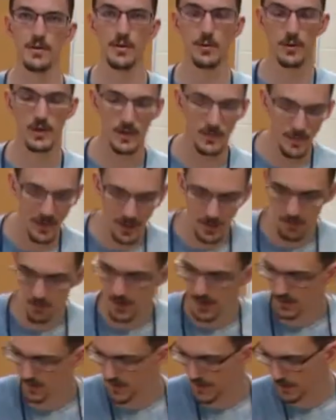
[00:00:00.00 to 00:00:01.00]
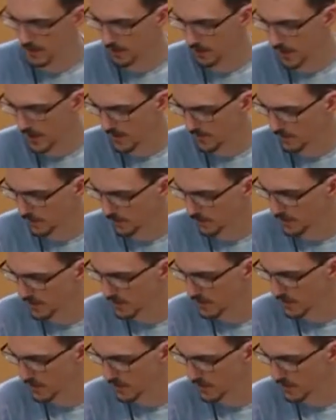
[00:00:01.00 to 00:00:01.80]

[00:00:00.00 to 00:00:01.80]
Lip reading: so we can make a rectangle canvas with